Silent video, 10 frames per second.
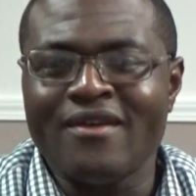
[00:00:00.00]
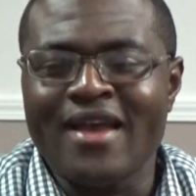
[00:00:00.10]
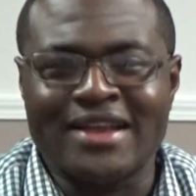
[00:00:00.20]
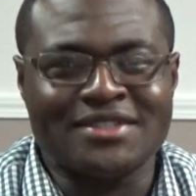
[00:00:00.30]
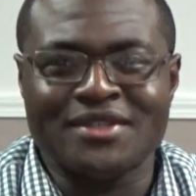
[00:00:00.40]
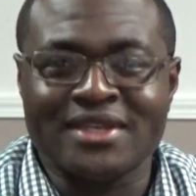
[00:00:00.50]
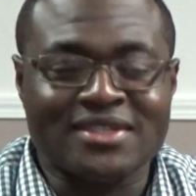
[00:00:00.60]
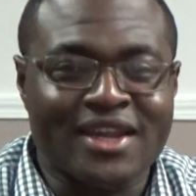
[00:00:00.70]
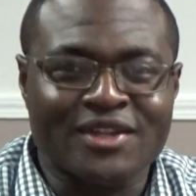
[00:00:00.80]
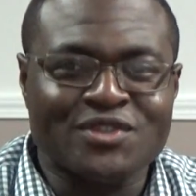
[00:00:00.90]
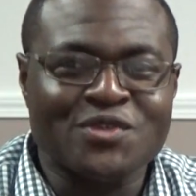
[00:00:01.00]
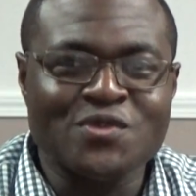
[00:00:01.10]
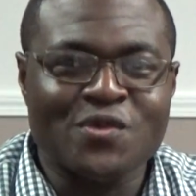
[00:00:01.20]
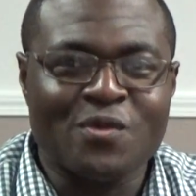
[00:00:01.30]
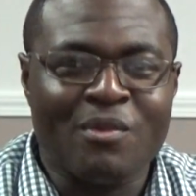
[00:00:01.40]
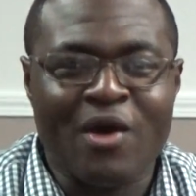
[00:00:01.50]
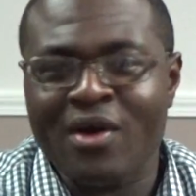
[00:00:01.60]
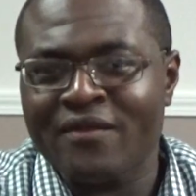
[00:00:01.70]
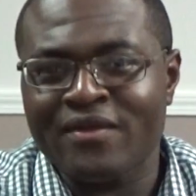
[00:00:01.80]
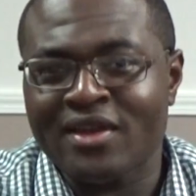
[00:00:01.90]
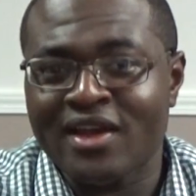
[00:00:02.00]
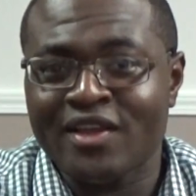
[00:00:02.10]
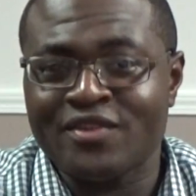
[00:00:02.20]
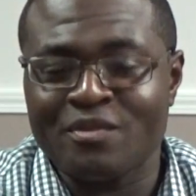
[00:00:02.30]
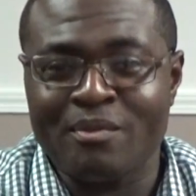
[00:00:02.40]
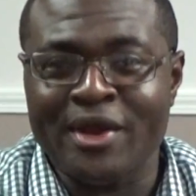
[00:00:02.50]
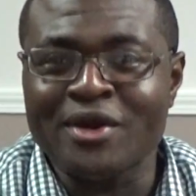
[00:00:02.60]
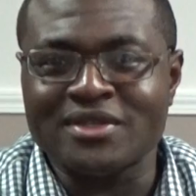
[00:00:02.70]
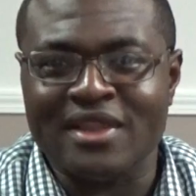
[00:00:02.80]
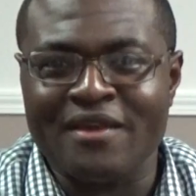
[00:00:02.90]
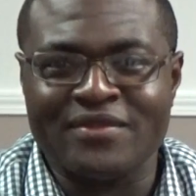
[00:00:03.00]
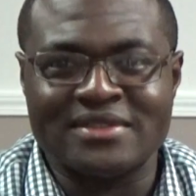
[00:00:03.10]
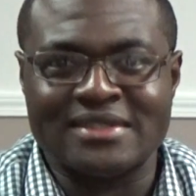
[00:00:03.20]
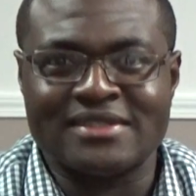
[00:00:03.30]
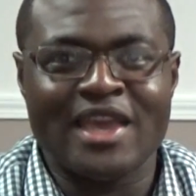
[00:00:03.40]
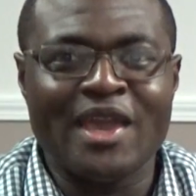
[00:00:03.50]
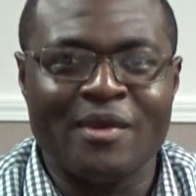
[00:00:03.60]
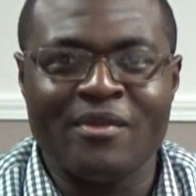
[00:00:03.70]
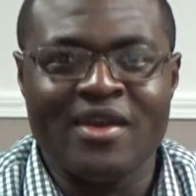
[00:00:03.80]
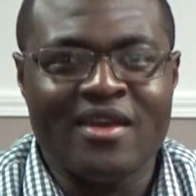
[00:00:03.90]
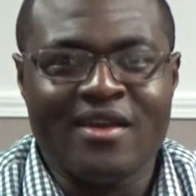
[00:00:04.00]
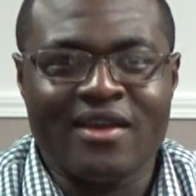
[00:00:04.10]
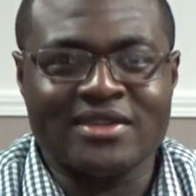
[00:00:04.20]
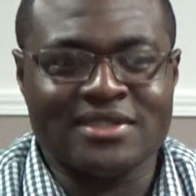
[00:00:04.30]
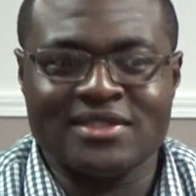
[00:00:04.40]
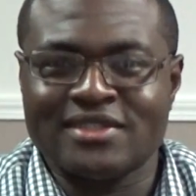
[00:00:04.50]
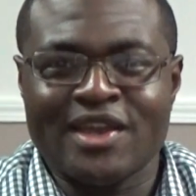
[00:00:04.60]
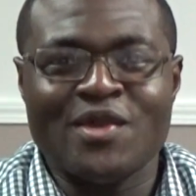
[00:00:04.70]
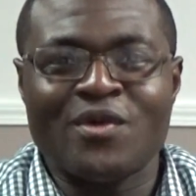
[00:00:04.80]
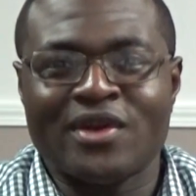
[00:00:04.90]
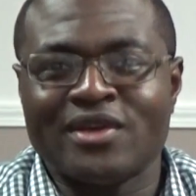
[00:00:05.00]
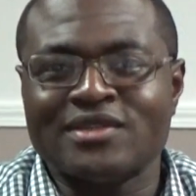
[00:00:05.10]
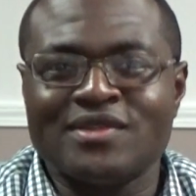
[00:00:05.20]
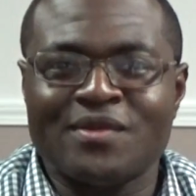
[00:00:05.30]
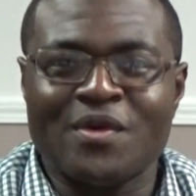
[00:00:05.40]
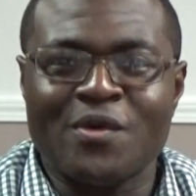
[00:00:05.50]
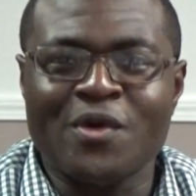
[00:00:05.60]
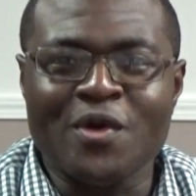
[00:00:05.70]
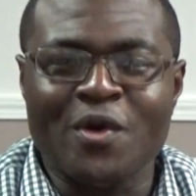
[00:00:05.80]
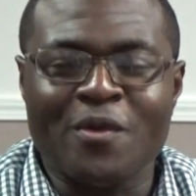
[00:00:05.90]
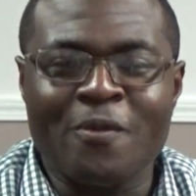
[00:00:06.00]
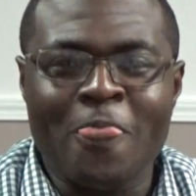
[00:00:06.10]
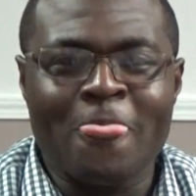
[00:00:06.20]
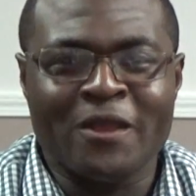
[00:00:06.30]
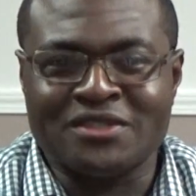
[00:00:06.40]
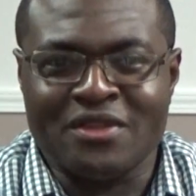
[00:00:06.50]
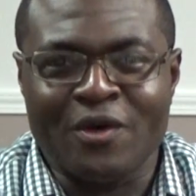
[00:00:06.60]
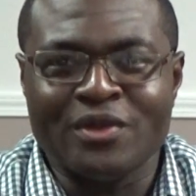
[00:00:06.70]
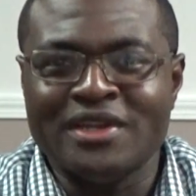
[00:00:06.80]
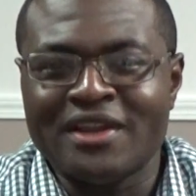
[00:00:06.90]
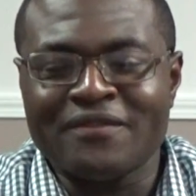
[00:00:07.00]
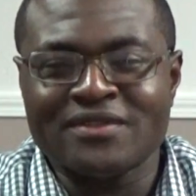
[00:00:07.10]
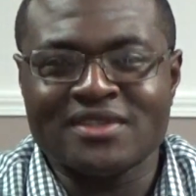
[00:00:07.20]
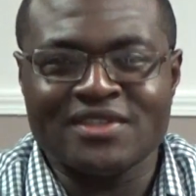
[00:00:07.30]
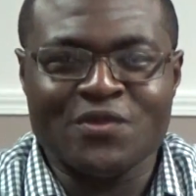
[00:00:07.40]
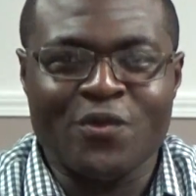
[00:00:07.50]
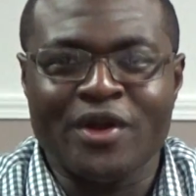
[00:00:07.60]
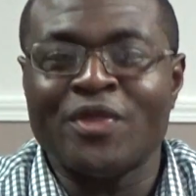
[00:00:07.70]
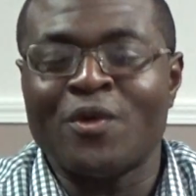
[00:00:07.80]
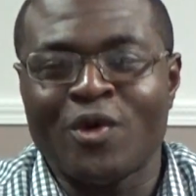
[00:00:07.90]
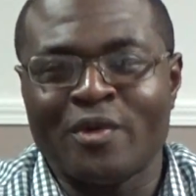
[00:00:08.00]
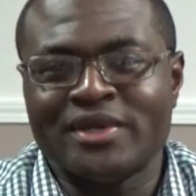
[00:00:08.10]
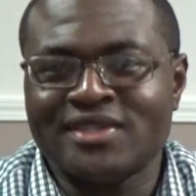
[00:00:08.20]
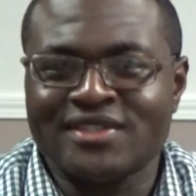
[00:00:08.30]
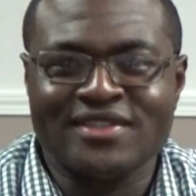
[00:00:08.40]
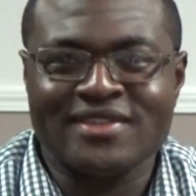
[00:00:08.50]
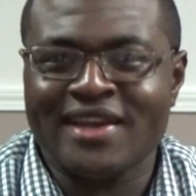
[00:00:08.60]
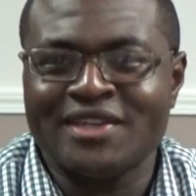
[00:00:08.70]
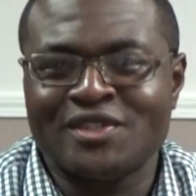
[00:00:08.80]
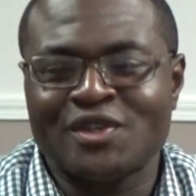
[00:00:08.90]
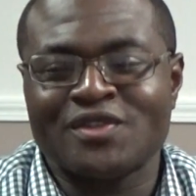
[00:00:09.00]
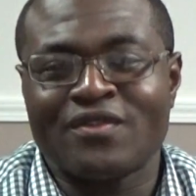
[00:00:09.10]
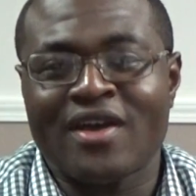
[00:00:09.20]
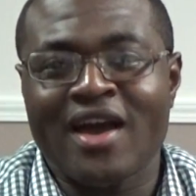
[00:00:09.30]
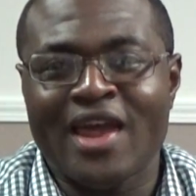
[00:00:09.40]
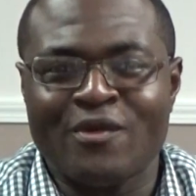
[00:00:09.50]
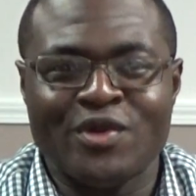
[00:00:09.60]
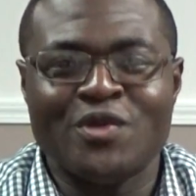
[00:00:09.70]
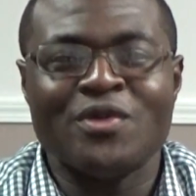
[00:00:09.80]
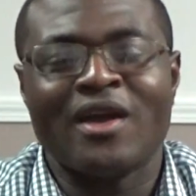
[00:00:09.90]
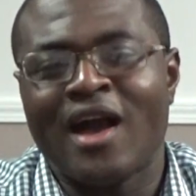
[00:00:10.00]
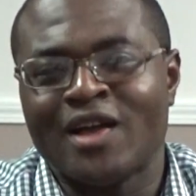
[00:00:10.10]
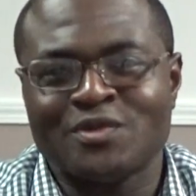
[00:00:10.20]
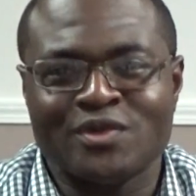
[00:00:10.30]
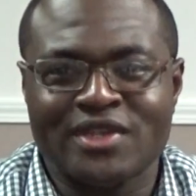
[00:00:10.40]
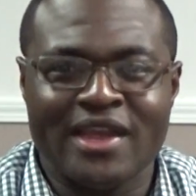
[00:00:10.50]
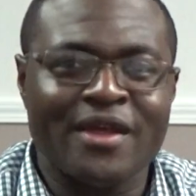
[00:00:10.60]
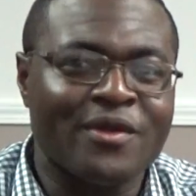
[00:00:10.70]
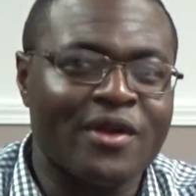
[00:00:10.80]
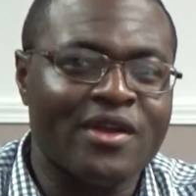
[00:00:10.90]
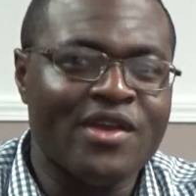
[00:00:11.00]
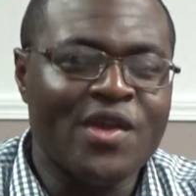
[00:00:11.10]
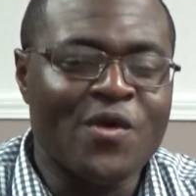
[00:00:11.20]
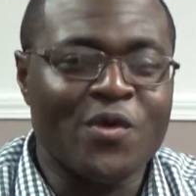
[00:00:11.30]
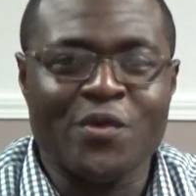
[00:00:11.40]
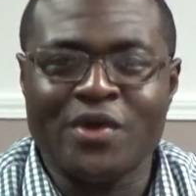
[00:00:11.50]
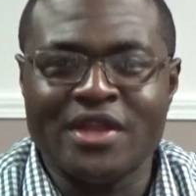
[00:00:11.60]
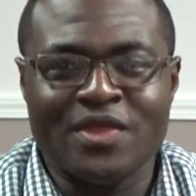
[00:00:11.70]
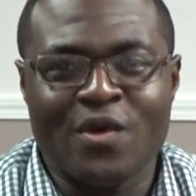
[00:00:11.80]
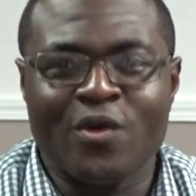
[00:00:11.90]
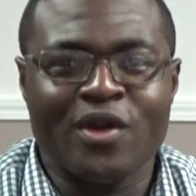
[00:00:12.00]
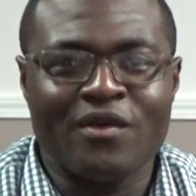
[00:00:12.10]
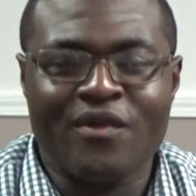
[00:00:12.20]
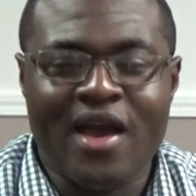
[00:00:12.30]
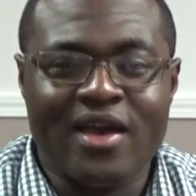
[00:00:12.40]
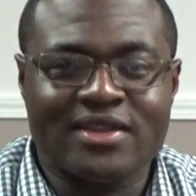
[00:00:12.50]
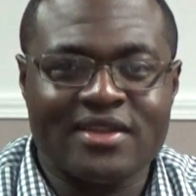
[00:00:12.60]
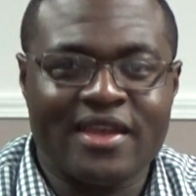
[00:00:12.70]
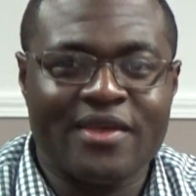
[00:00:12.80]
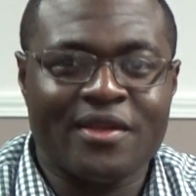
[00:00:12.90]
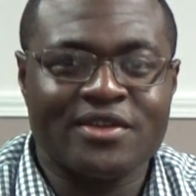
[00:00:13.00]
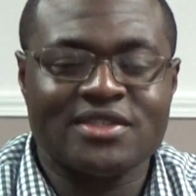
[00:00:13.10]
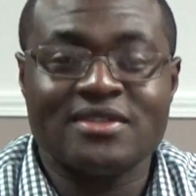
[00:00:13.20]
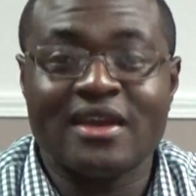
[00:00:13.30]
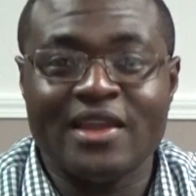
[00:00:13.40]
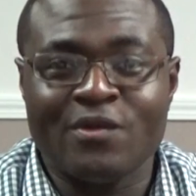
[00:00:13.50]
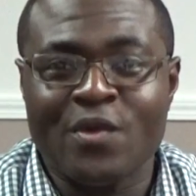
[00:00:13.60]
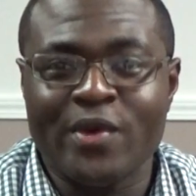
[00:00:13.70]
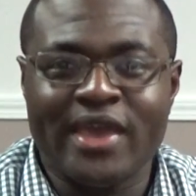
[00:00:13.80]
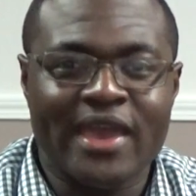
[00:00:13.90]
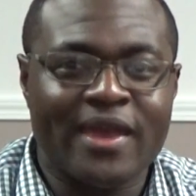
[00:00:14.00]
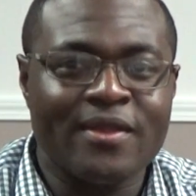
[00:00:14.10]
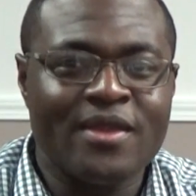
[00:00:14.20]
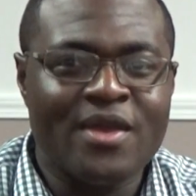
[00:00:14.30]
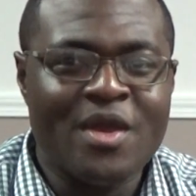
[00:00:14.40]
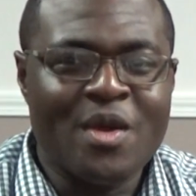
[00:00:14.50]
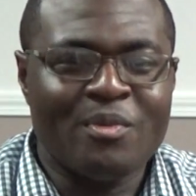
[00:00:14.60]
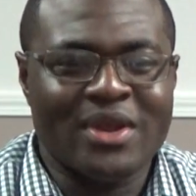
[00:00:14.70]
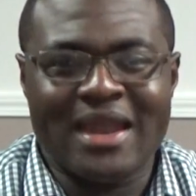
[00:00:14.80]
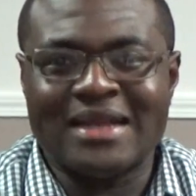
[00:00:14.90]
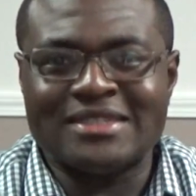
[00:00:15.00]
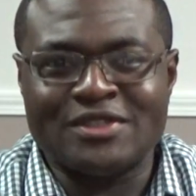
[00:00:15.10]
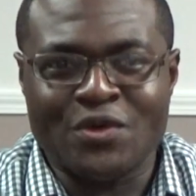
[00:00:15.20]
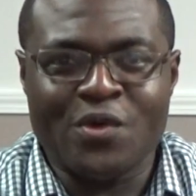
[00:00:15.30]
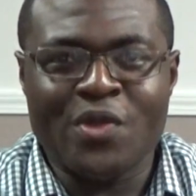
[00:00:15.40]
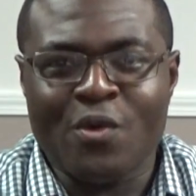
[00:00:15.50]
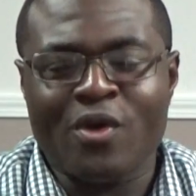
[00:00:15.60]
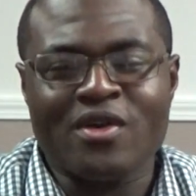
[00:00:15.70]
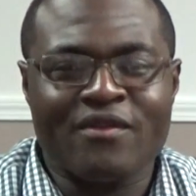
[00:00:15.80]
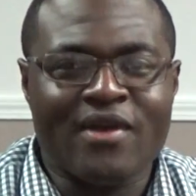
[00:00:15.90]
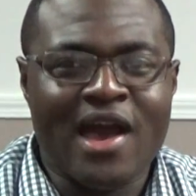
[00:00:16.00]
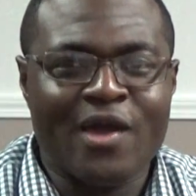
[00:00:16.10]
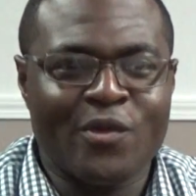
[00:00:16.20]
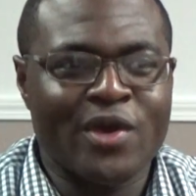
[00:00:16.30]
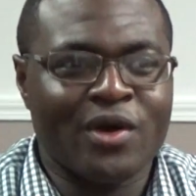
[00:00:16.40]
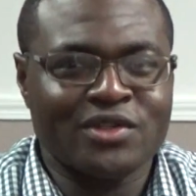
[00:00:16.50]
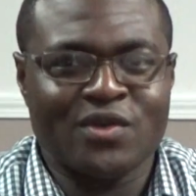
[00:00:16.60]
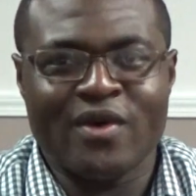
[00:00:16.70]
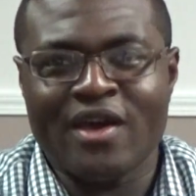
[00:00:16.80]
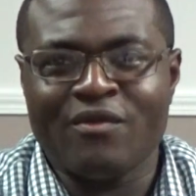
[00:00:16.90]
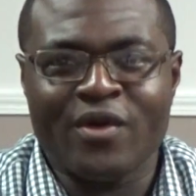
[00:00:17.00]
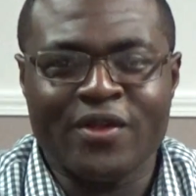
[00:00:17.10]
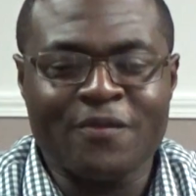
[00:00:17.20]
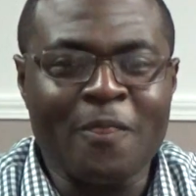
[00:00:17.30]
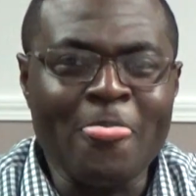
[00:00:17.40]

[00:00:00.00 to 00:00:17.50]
Actually, that's not true. My wife and I's marriage life is the same, right? Just as anyone else in the world. The only difference is we're in the World Mission Society Church of God, and we do the gospel together. We read the Word of God together, study when we can, but not just doing the work of God. We also have what?